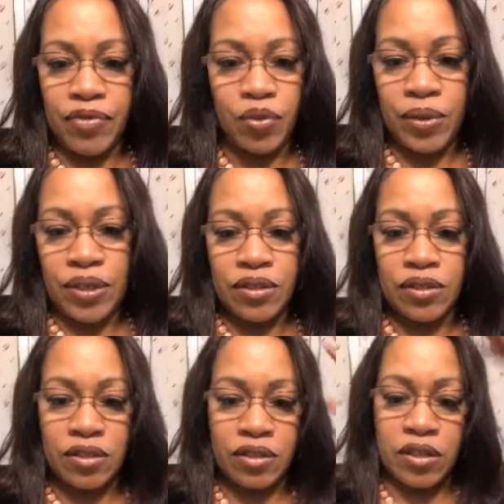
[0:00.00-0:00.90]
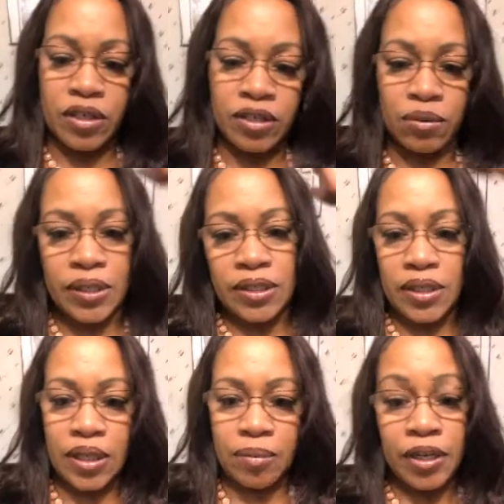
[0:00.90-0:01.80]
tweezers and started
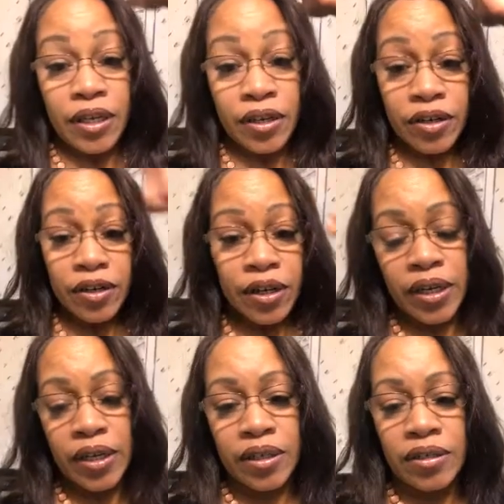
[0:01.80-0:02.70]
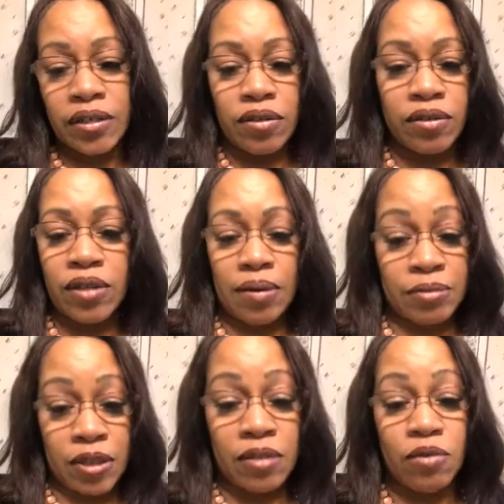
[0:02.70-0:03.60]
tweezing up here, and
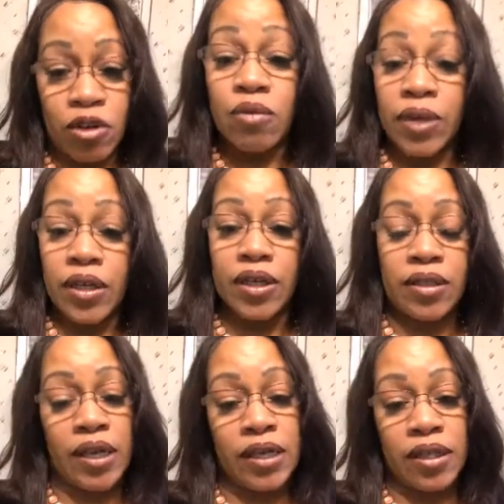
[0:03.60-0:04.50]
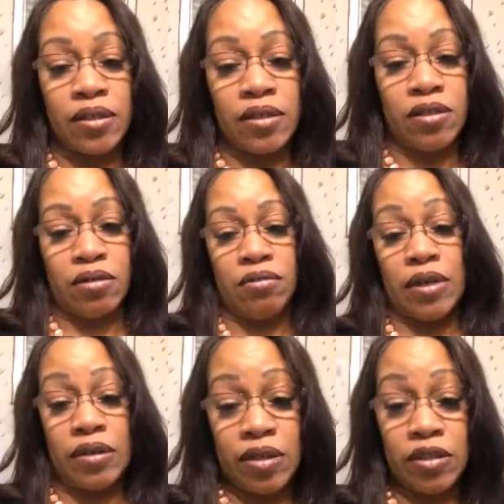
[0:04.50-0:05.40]
I'm gonna work with it because I need,
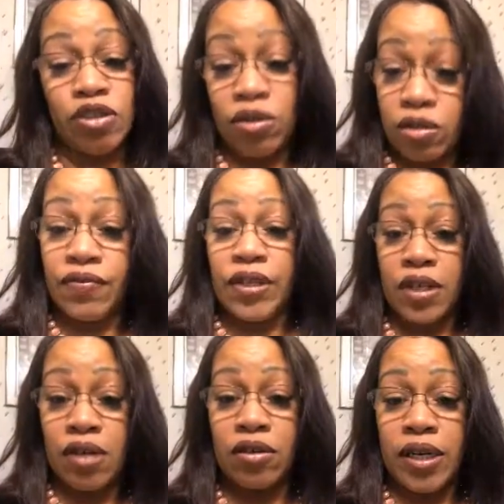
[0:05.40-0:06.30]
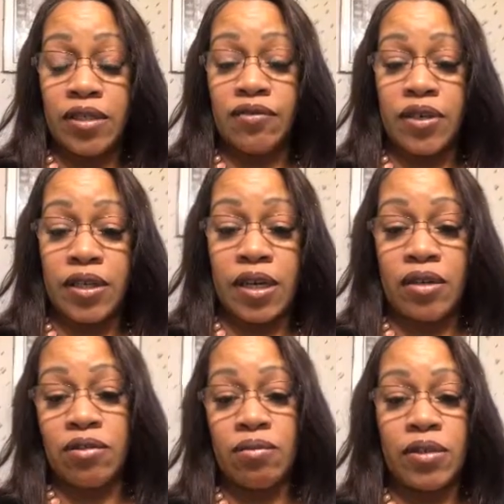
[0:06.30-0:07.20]
it's $250 lace front, and
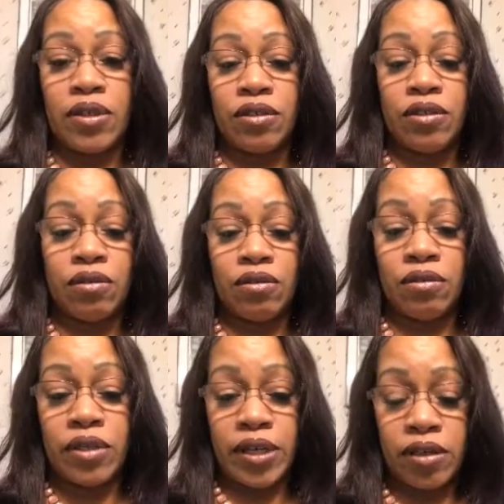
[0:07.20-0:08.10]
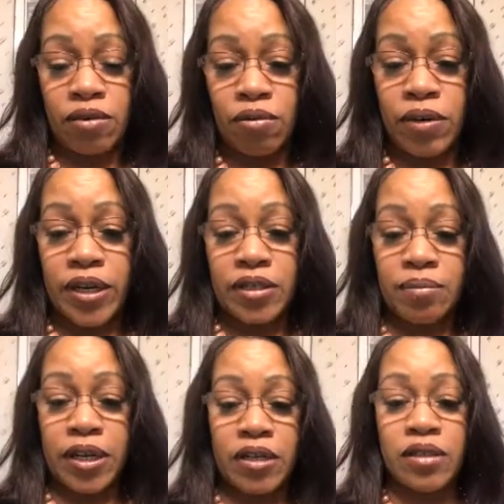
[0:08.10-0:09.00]
I don't want to let it go to
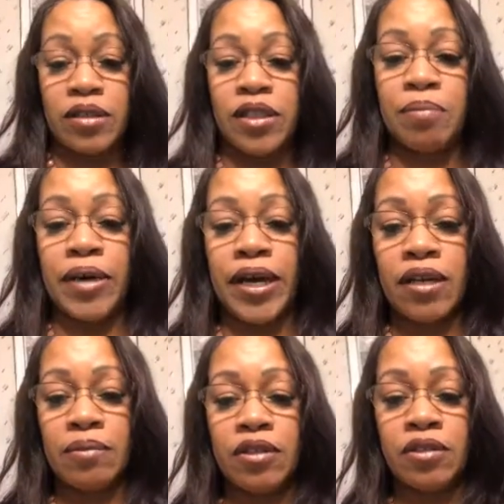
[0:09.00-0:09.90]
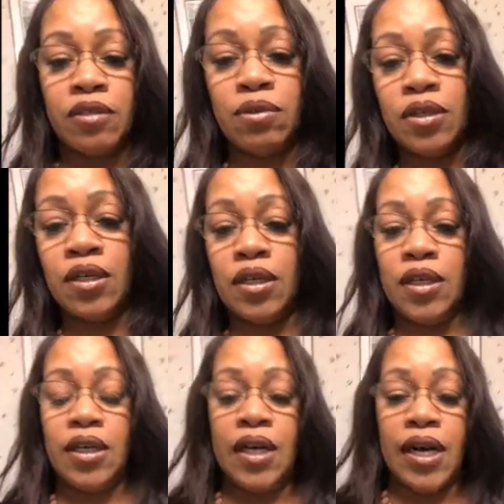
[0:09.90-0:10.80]
waste. I'm not gonna send it back. I'm gonna see what
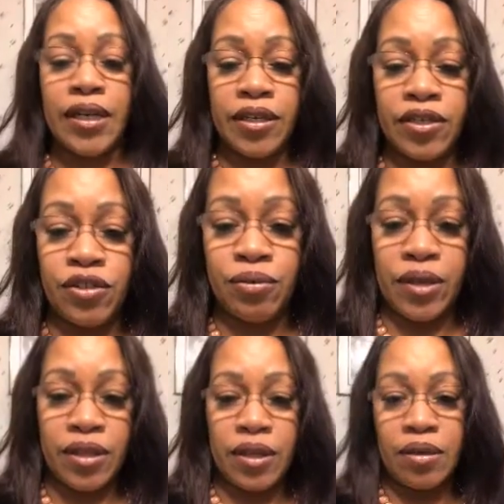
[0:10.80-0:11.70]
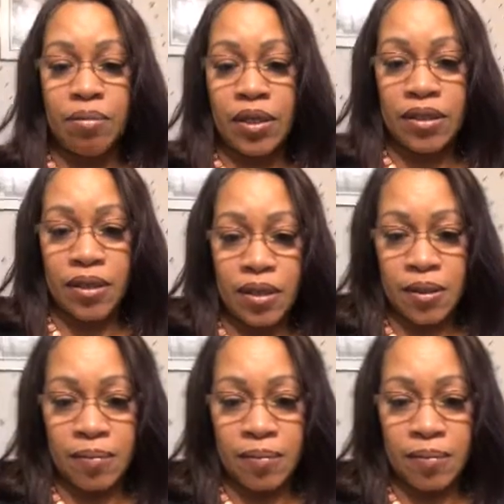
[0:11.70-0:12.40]
I can do with it. But